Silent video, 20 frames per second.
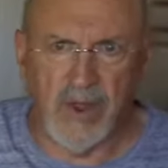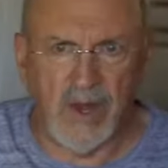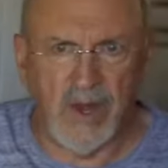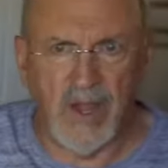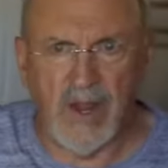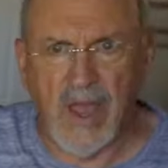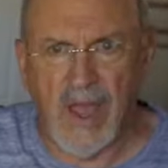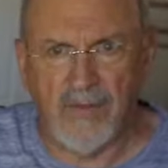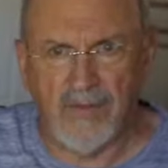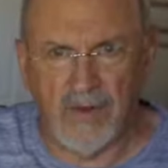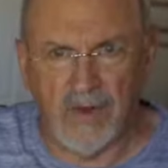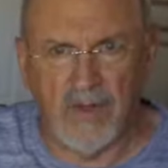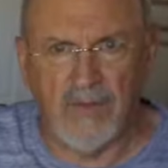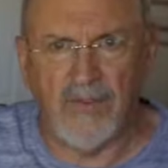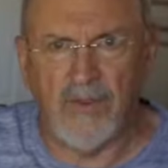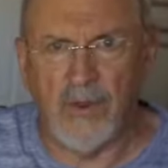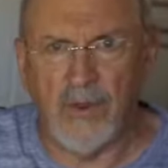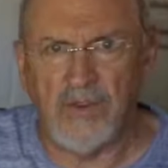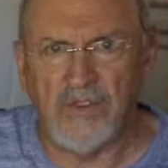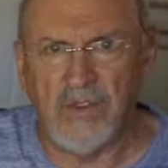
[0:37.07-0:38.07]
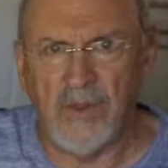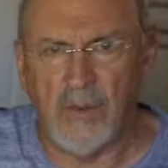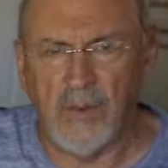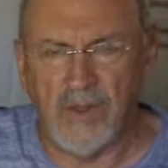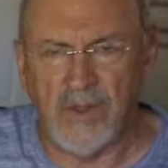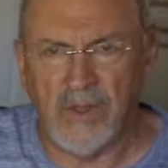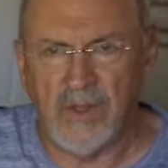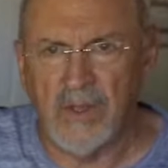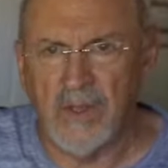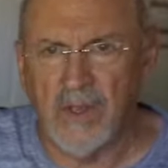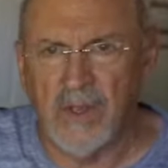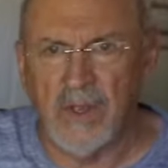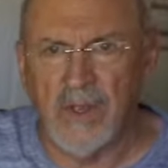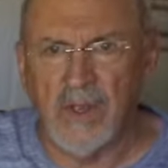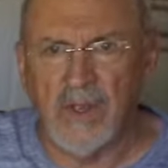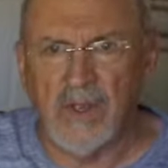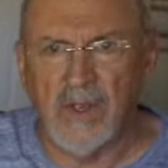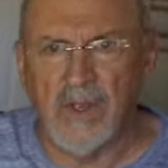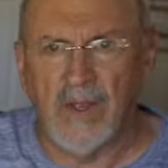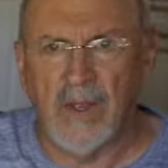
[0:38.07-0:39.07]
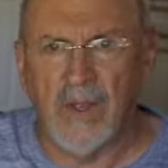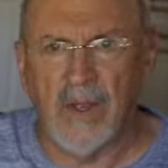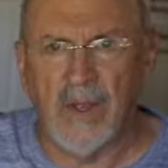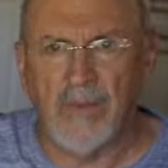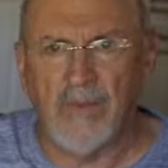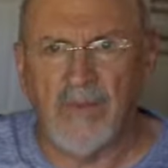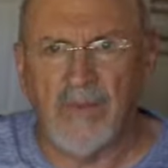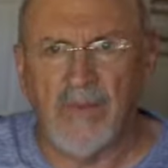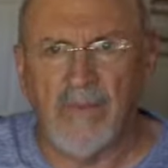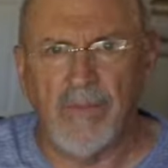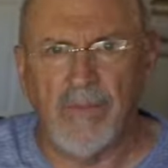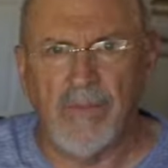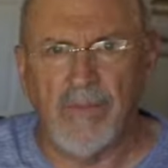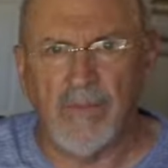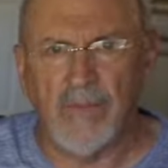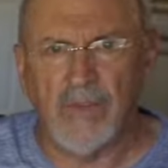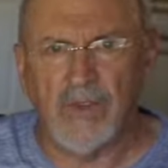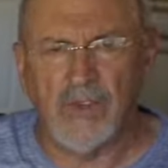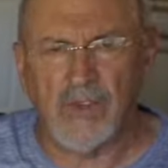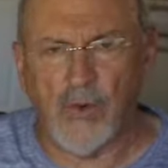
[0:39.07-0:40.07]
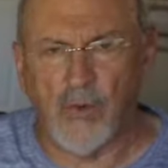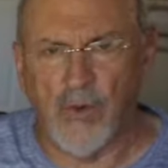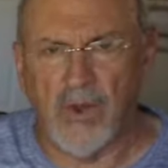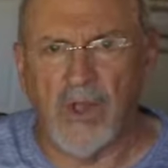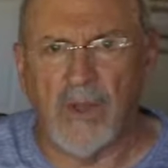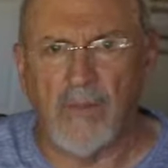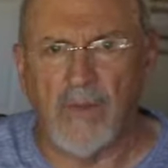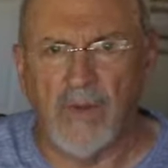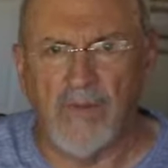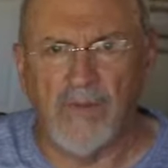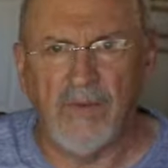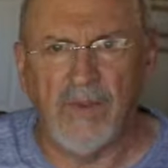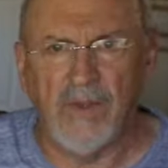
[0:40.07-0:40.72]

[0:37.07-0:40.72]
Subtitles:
I'd have to diffuse it with a scrim